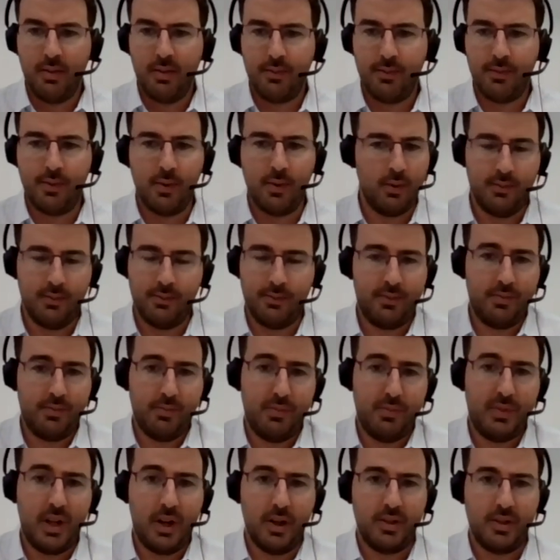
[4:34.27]

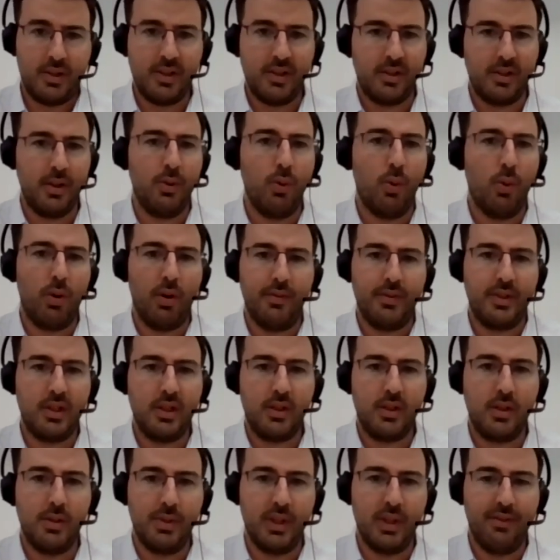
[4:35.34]
since the dawn of
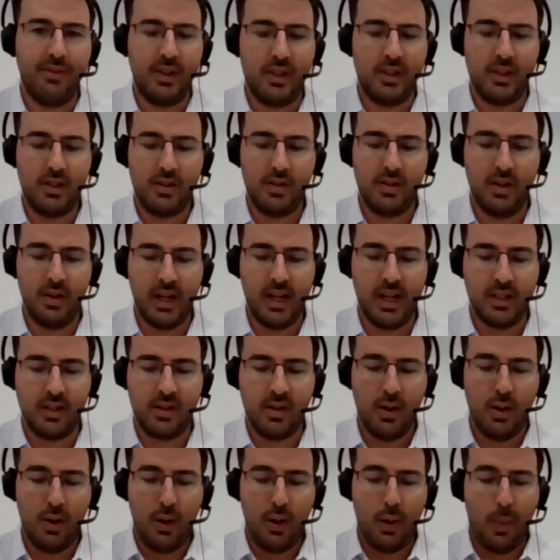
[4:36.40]
systems have existed, is
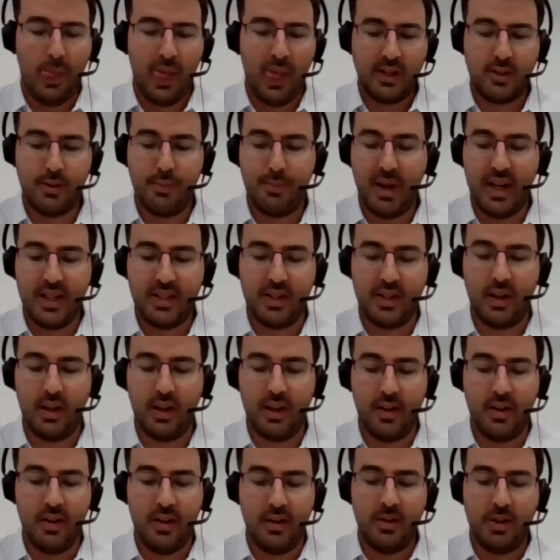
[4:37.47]
to
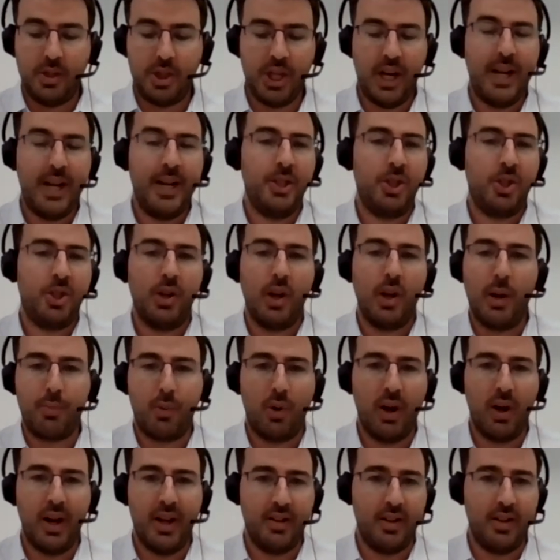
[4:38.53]
basically change,
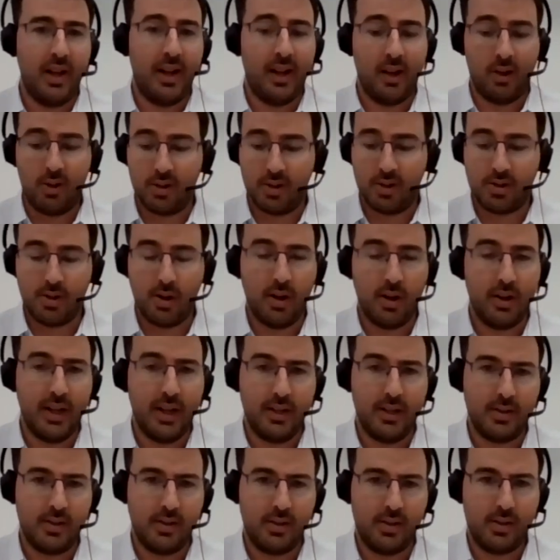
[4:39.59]
upgrade, and
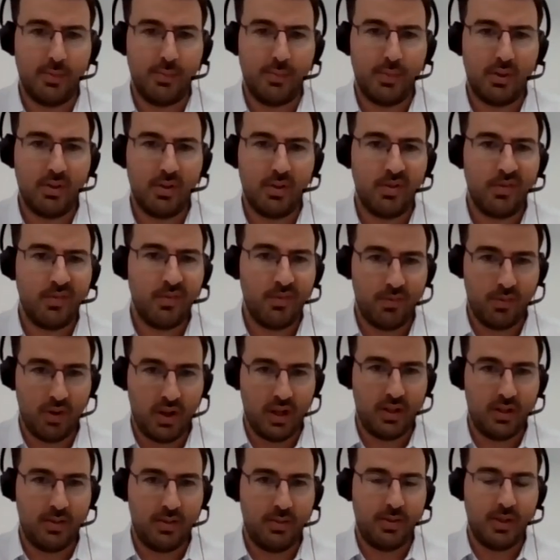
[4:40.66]
consolidate systems,
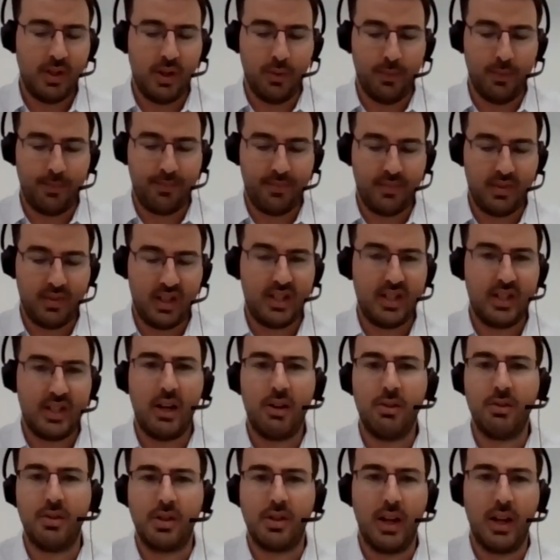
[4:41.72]
right? So
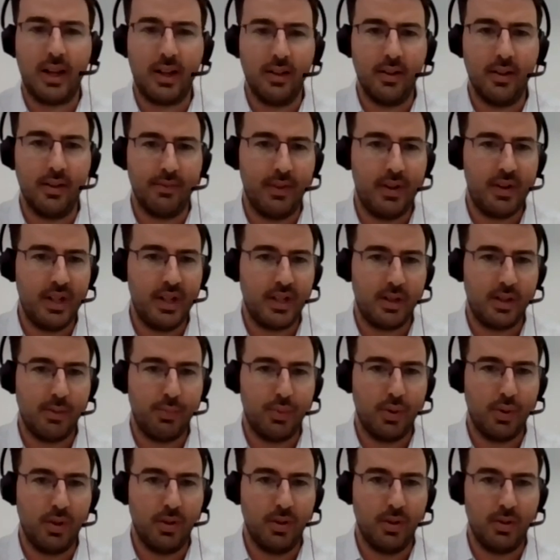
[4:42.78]
sounds like a very
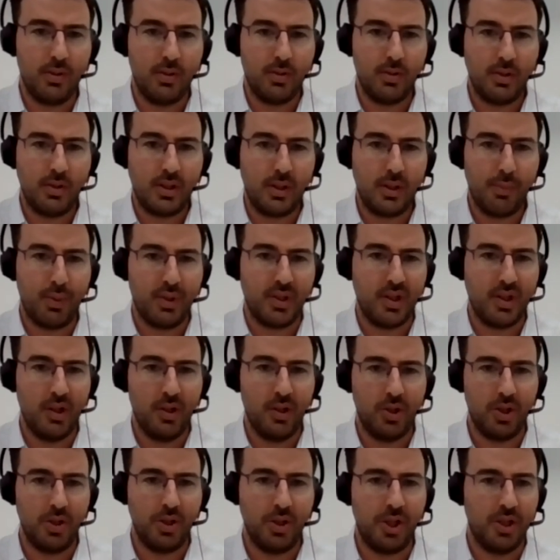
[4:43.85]
simple
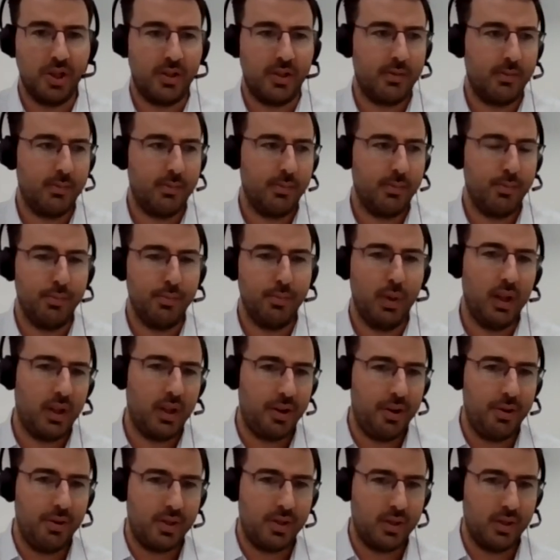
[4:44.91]
solution. Just build a
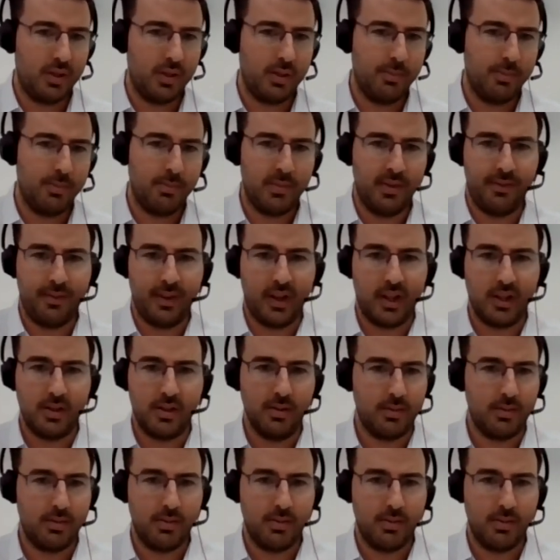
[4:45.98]
new system and fix it.